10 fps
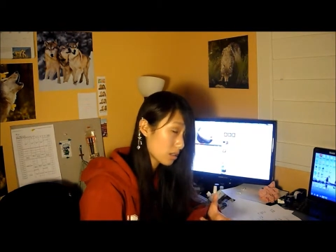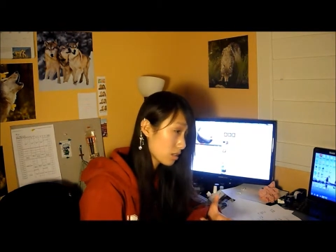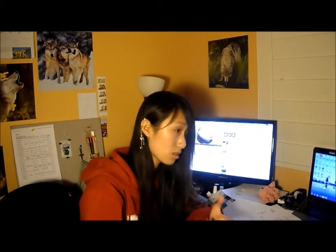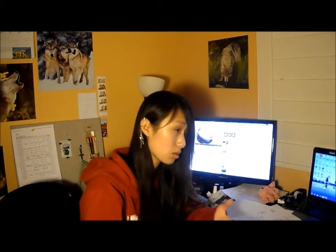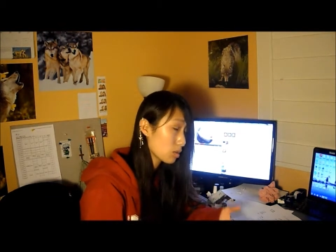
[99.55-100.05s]

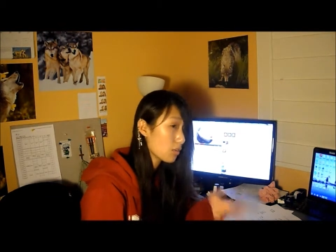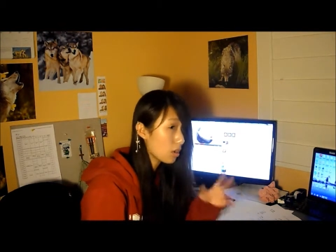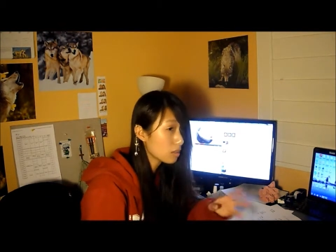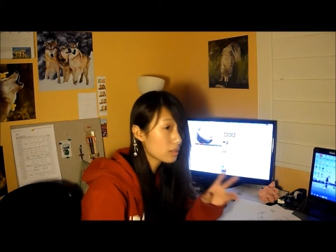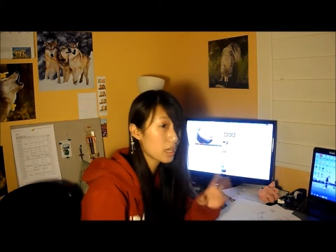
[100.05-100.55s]
So if
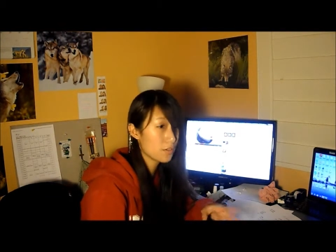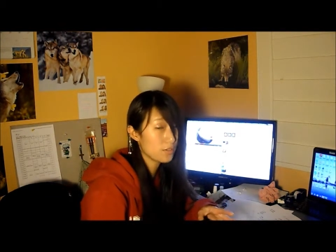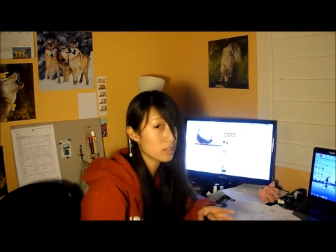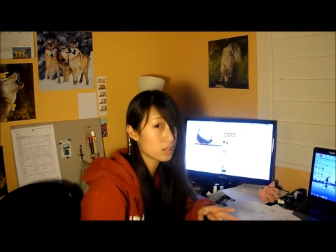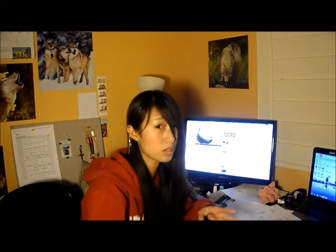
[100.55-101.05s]
all the
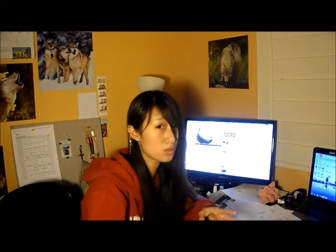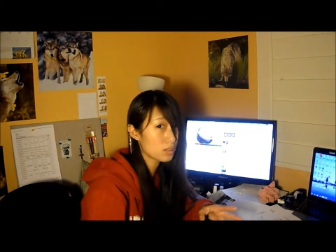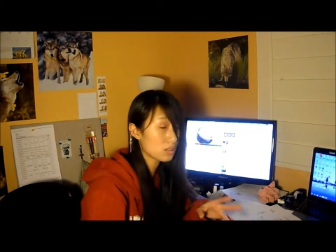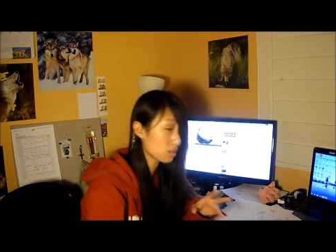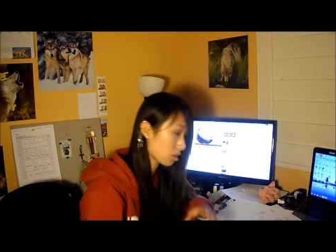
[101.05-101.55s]
caffeine goes
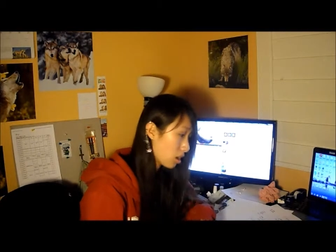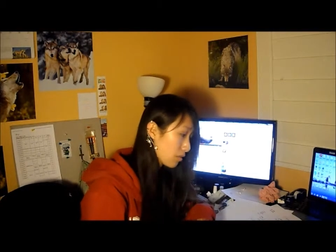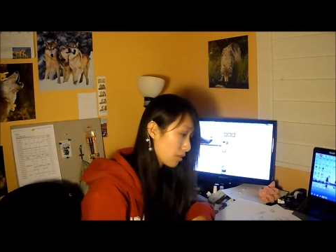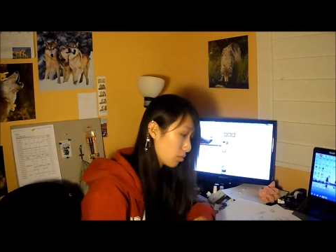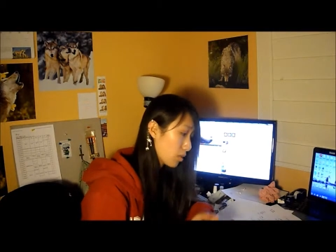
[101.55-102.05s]
into the
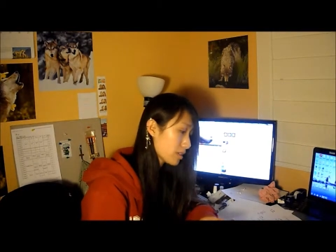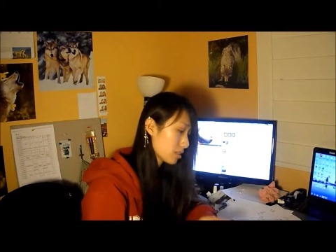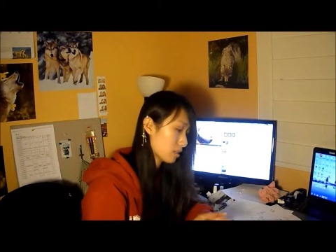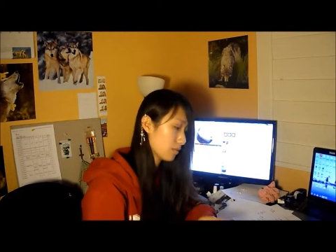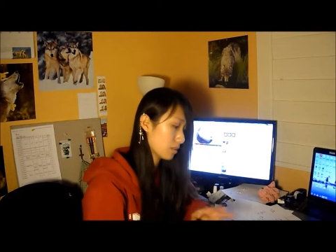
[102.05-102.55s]
coffee,
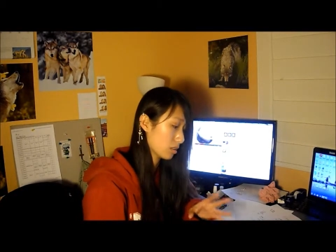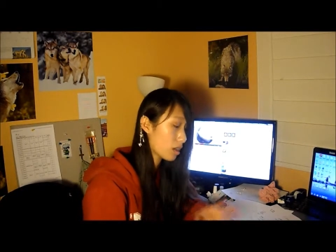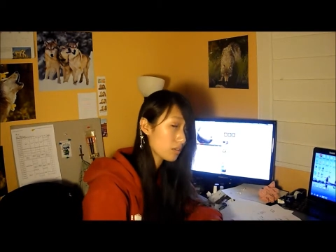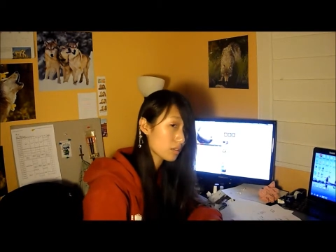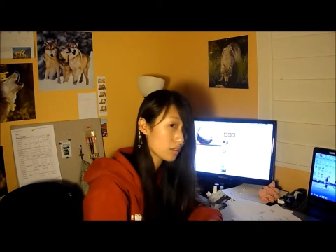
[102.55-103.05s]
what's left in the
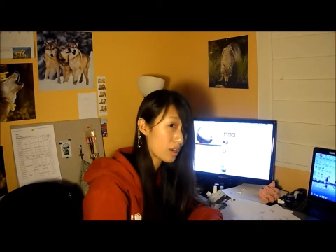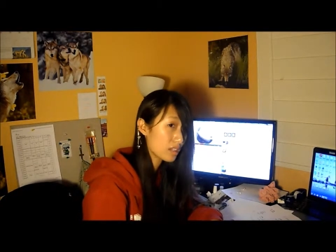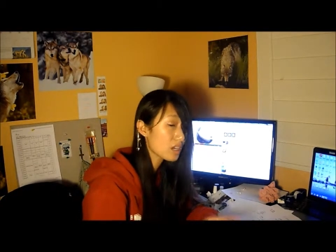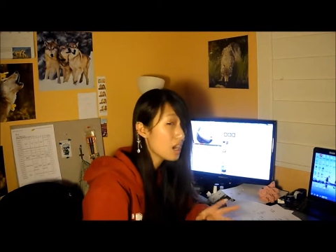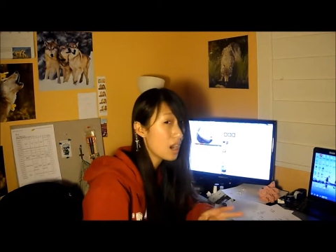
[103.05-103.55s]
coffee grind?
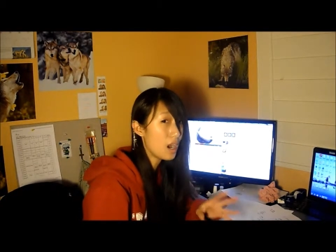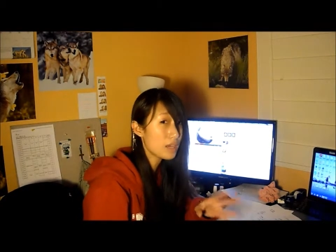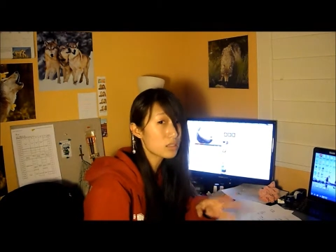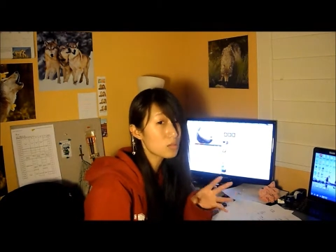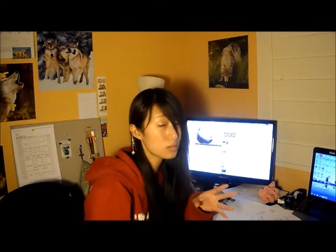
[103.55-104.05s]
I
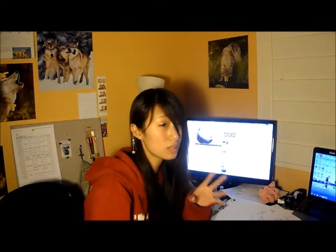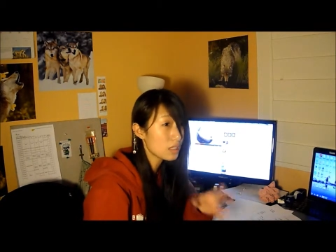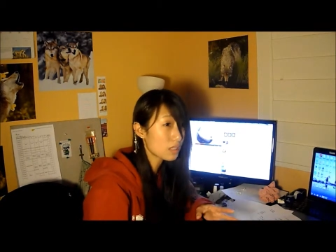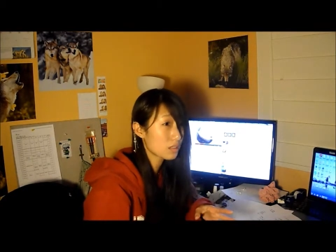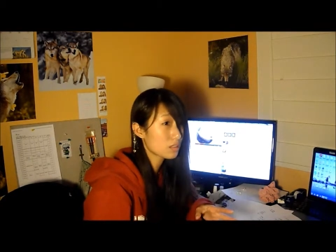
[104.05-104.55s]
don't
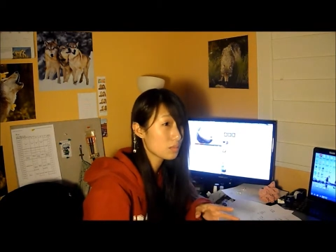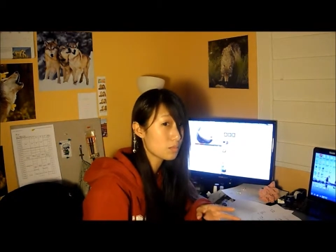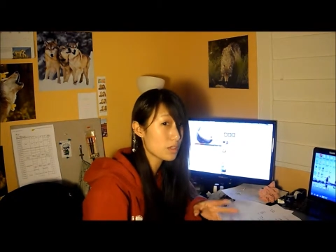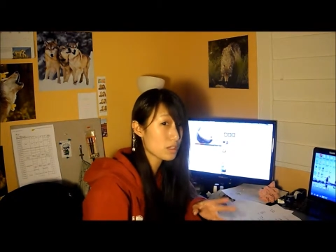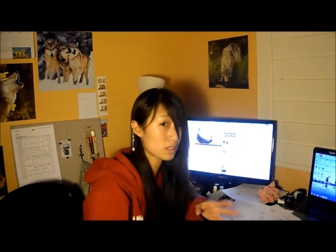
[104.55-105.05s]
think
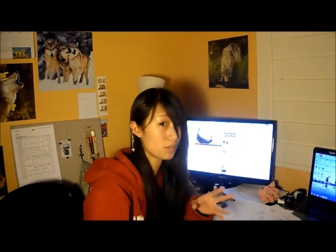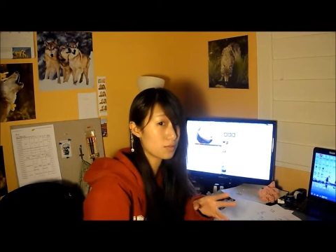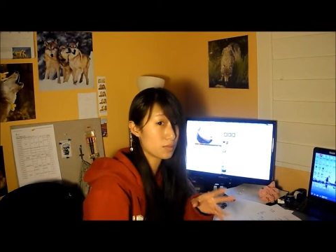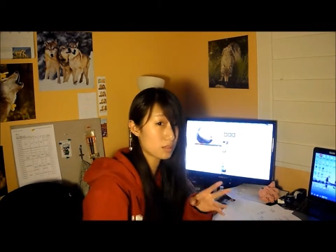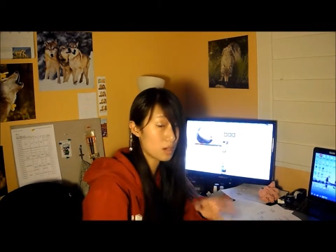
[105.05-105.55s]
much is left
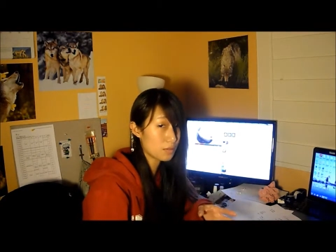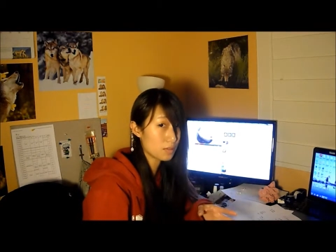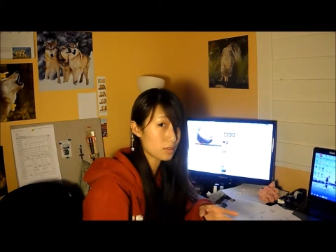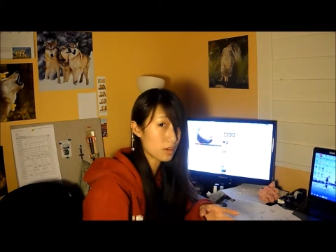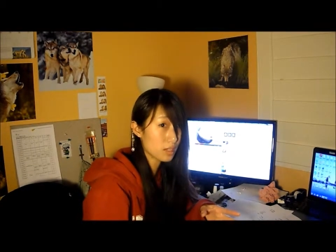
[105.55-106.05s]
from the coffee
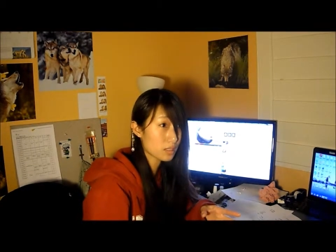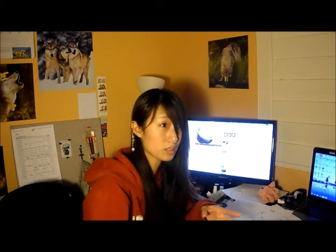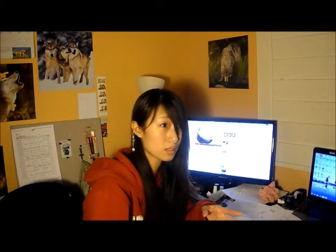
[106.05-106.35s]
grind.